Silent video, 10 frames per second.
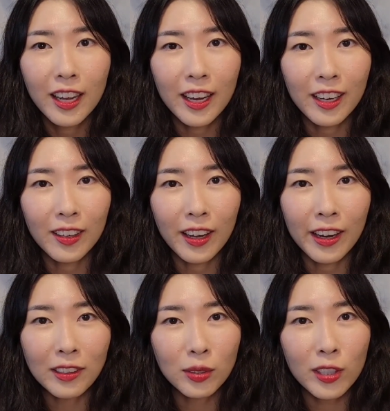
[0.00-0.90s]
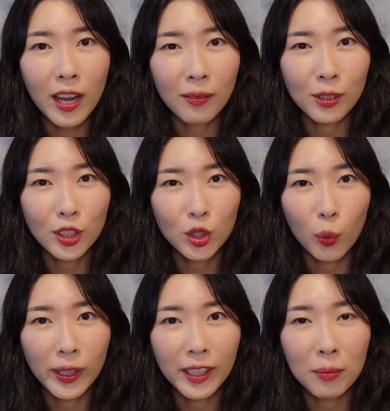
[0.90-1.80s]
and I actually have a
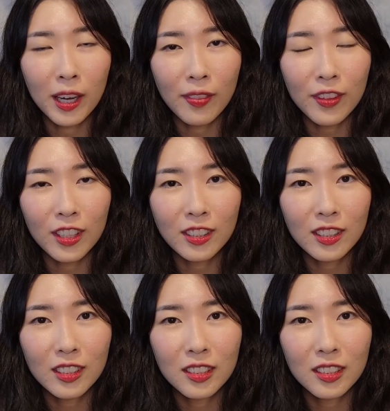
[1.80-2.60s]
story about this.